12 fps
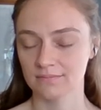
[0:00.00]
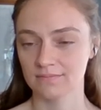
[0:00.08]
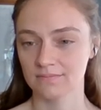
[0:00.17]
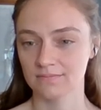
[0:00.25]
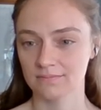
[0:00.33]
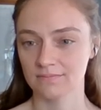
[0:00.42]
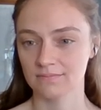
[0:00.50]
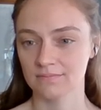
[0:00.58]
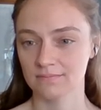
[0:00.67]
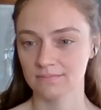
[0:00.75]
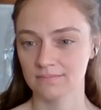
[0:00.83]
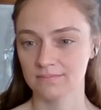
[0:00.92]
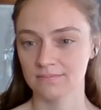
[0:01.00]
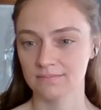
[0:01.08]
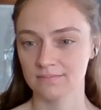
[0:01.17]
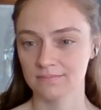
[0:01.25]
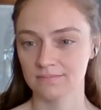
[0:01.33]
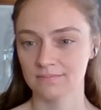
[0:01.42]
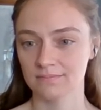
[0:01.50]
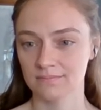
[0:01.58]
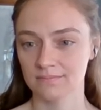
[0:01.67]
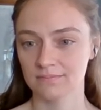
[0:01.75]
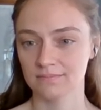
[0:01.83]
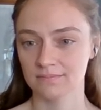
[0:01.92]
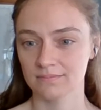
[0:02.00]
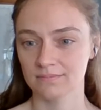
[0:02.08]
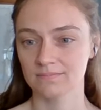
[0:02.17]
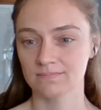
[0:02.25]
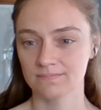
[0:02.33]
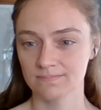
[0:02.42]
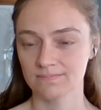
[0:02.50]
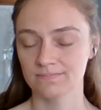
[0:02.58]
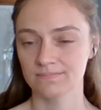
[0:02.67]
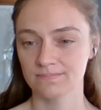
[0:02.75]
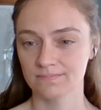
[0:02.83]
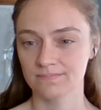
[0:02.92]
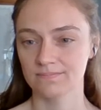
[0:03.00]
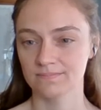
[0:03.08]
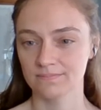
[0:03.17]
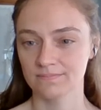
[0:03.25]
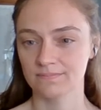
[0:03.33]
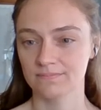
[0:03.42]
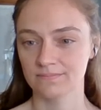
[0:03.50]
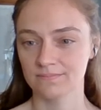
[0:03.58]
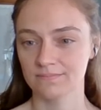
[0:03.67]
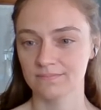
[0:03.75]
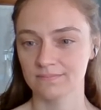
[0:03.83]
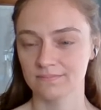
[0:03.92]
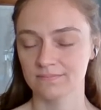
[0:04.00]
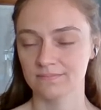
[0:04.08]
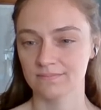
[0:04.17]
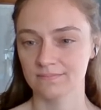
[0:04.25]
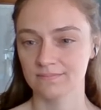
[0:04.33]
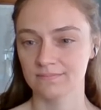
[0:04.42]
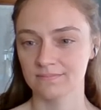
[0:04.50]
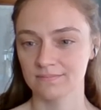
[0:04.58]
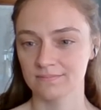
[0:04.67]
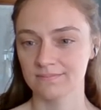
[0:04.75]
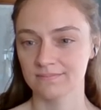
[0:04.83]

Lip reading: The person shown says nothing.